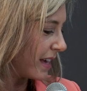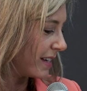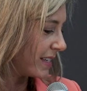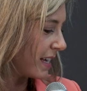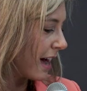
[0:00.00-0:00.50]

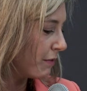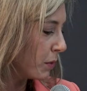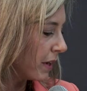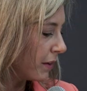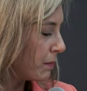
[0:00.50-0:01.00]
that? Does it have
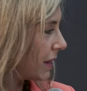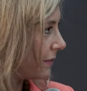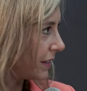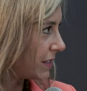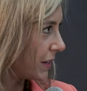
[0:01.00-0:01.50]
more health
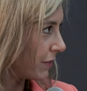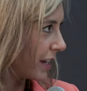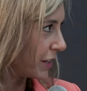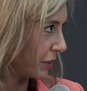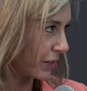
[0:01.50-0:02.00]
benefits than
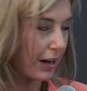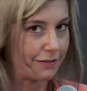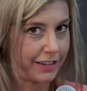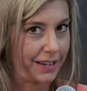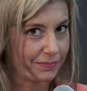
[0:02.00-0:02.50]
regular
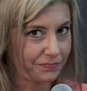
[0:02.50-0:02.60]
coffee?